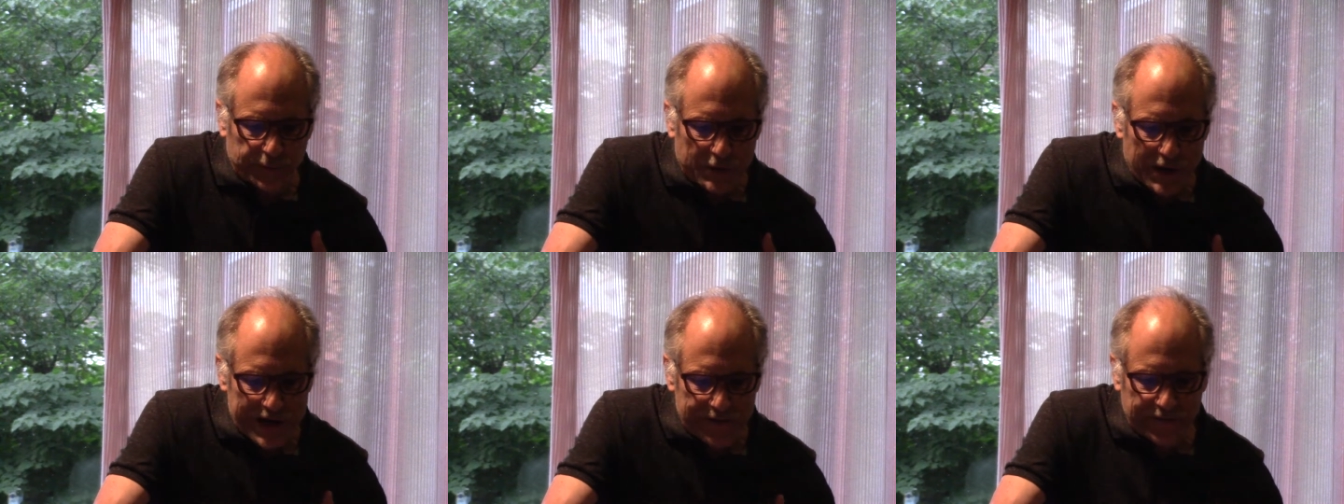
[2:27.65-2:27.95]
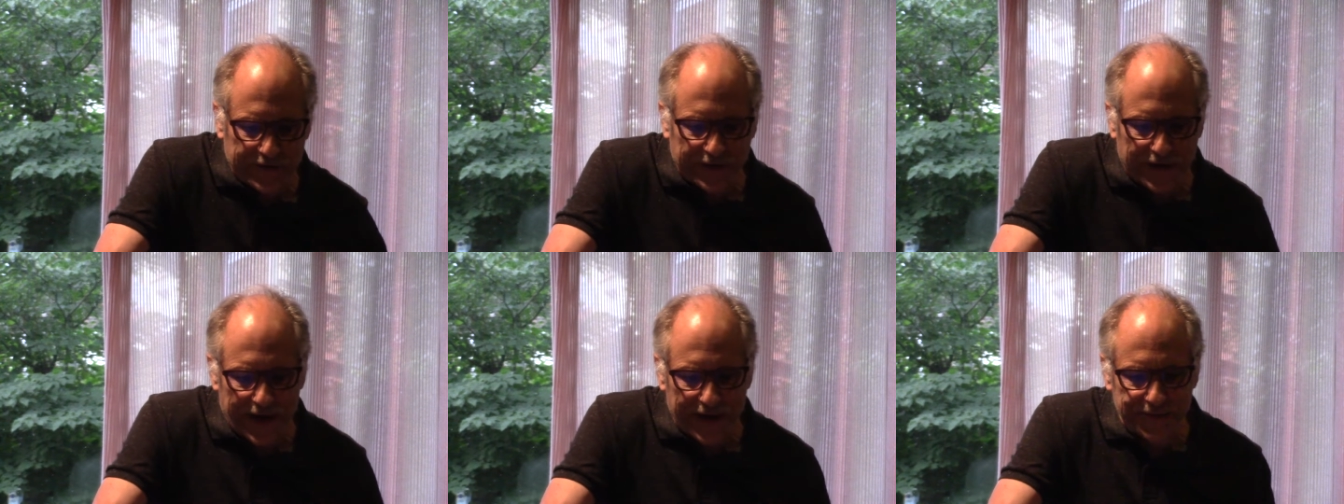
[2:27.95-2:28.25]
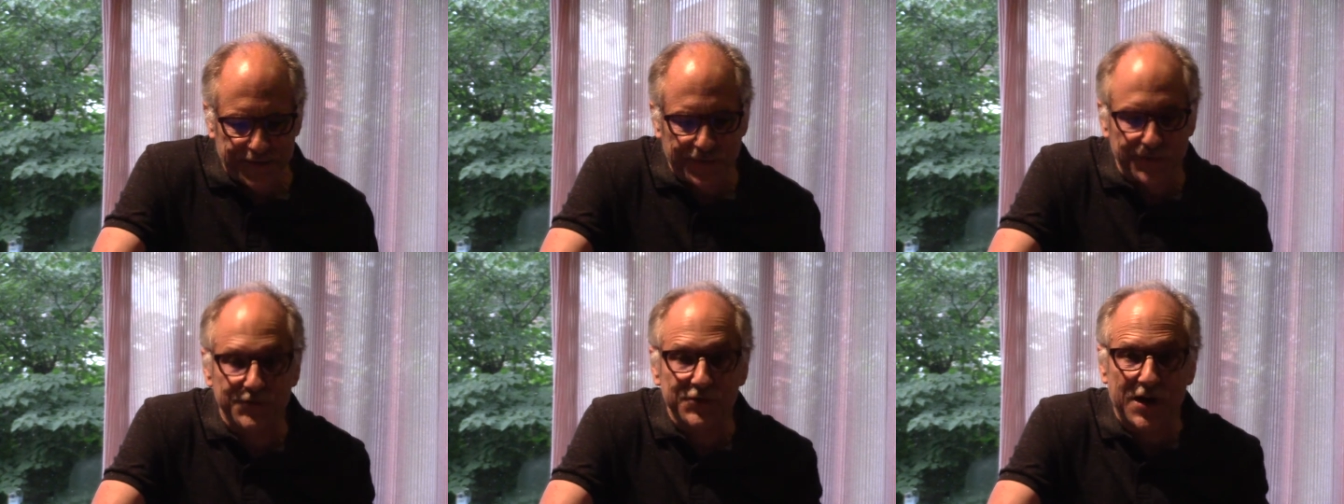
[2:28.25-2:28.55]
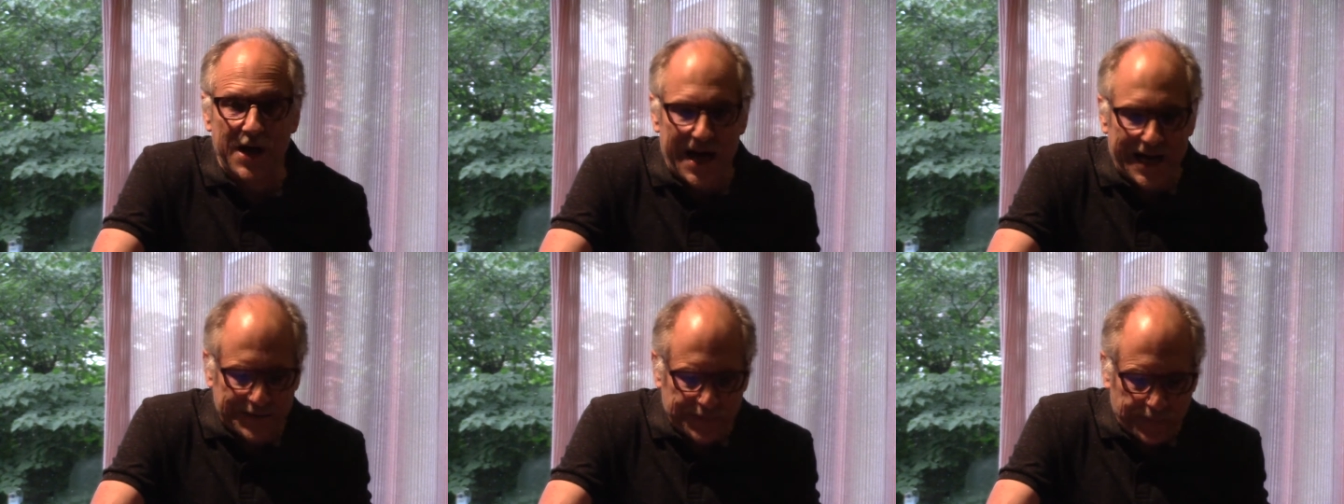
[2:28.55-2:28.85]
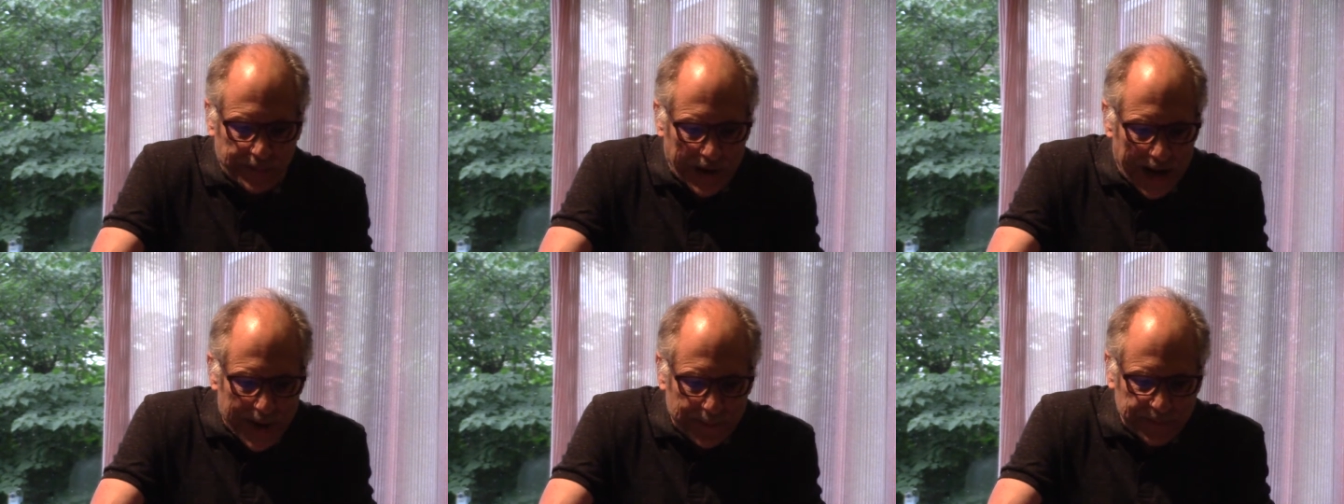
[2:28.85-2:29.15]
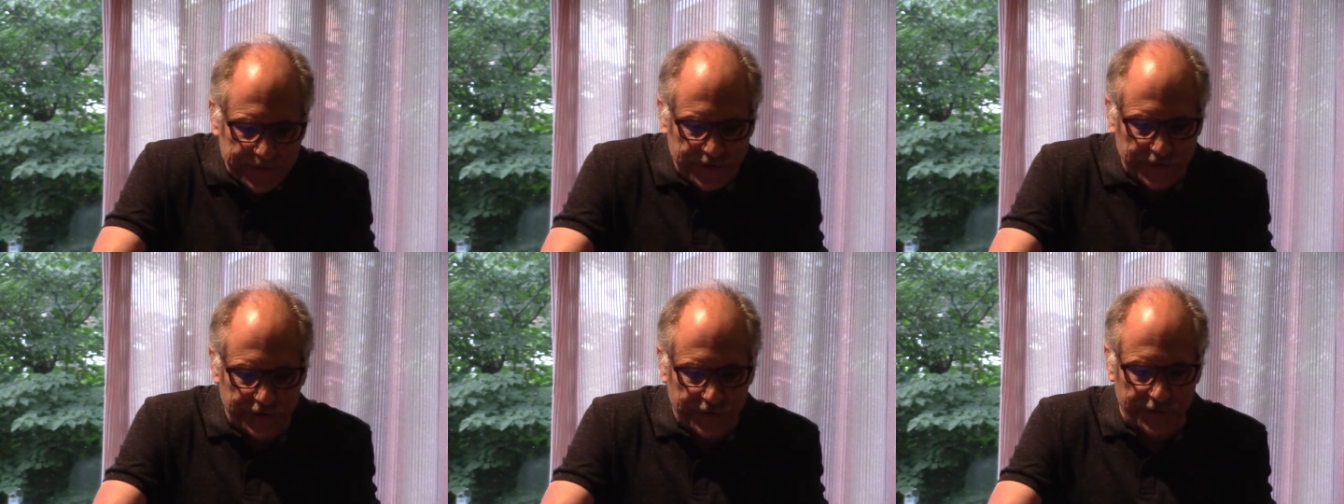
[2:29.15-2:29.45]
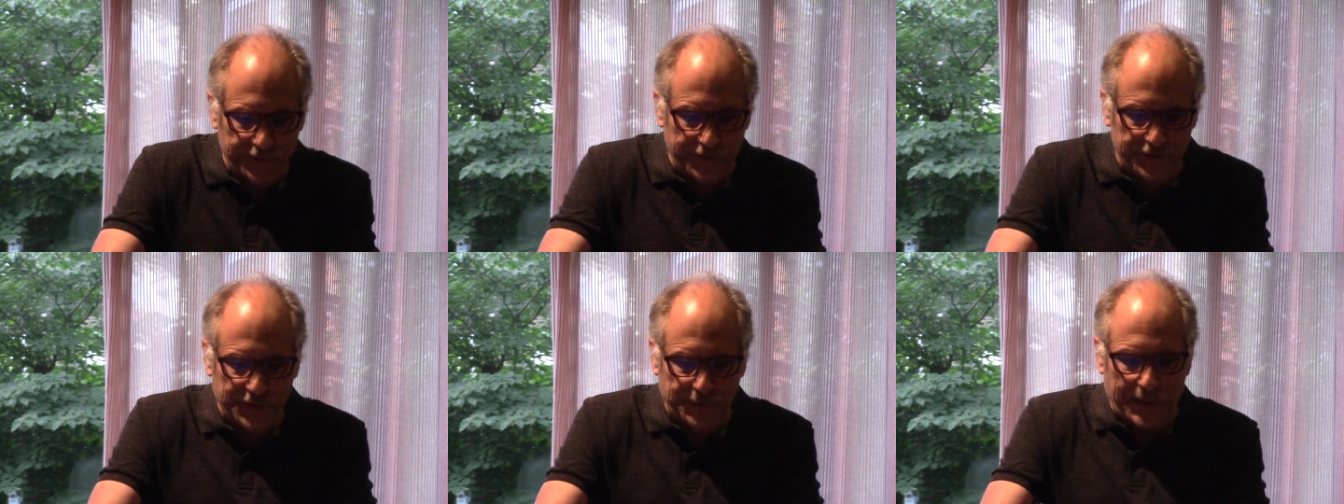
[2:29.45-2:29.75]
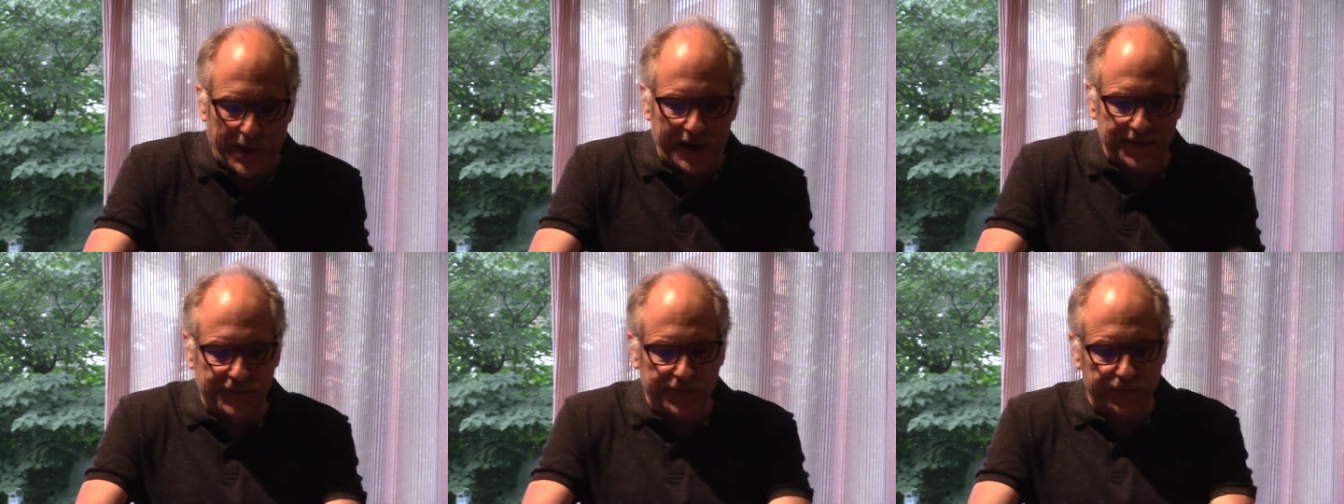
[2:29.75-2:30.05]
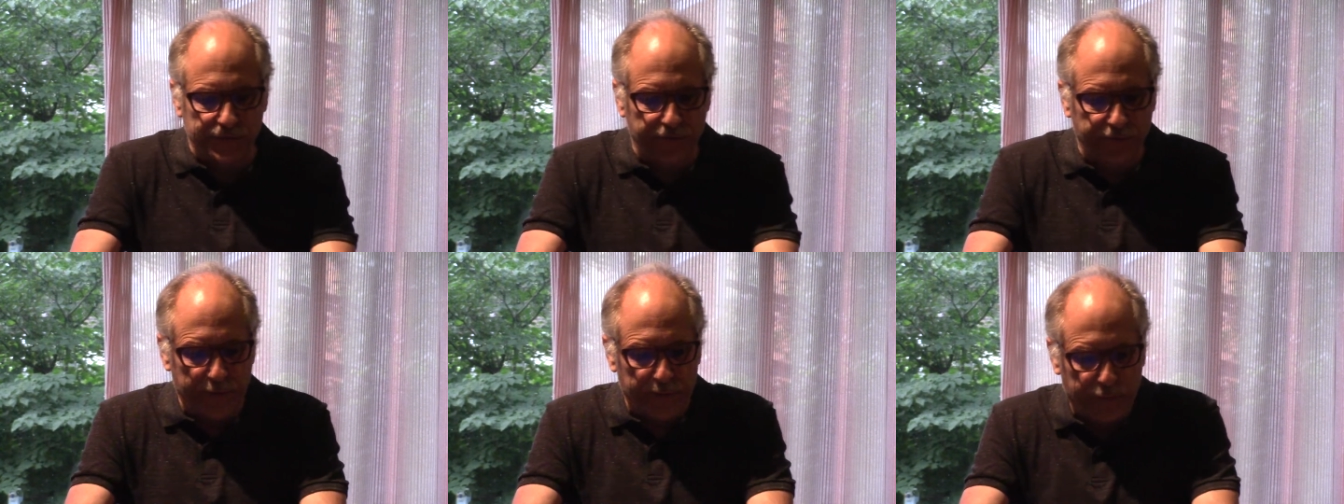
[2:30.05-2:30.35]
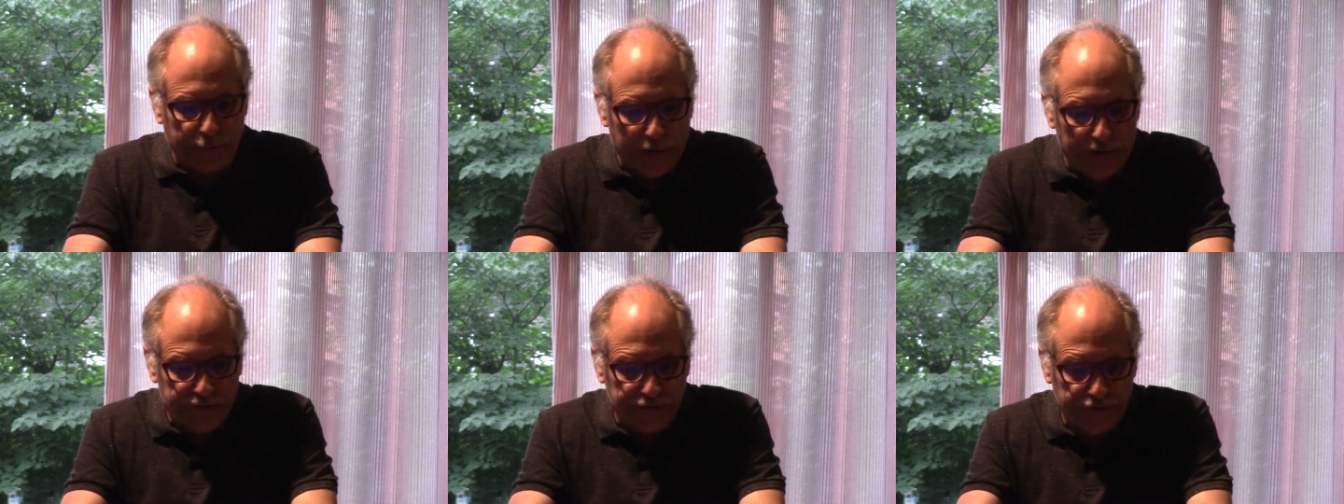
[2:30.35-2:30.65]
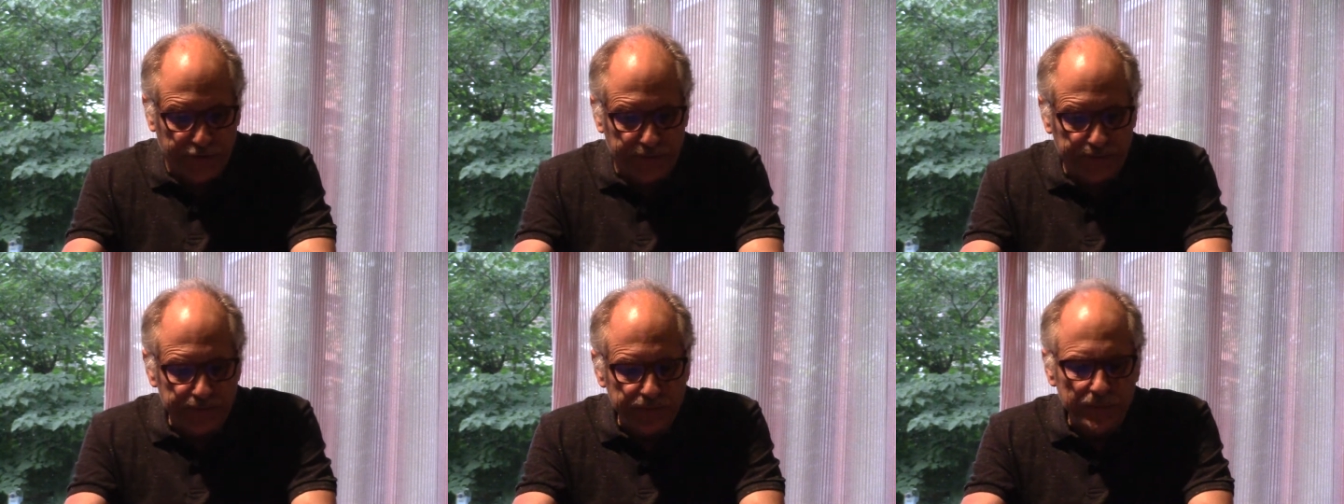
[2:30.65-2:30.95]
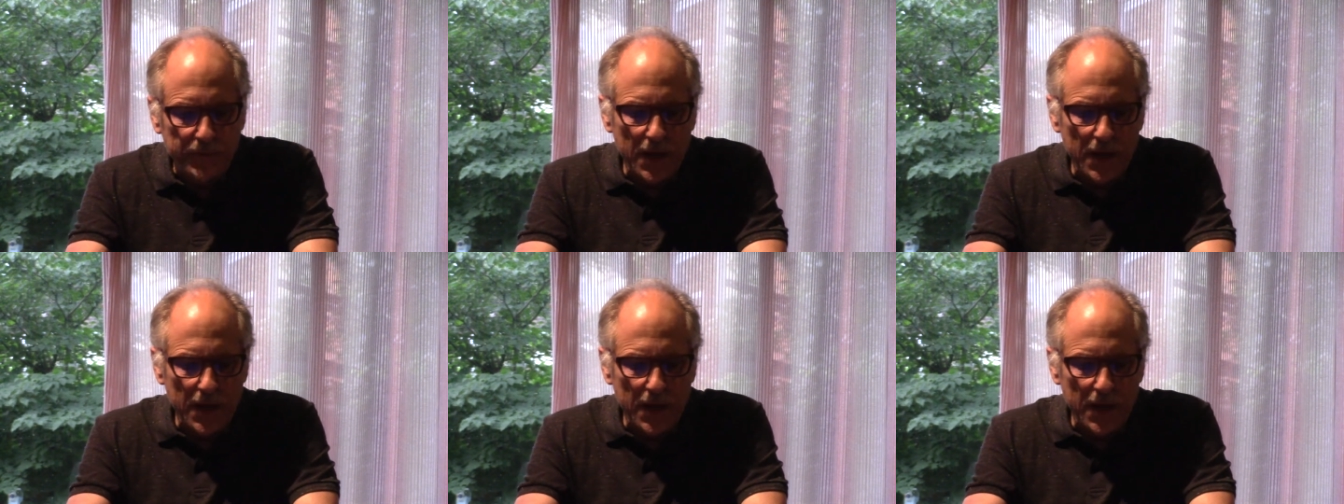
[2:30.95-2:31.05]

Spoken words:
privatizers, opposition to sponsors of repression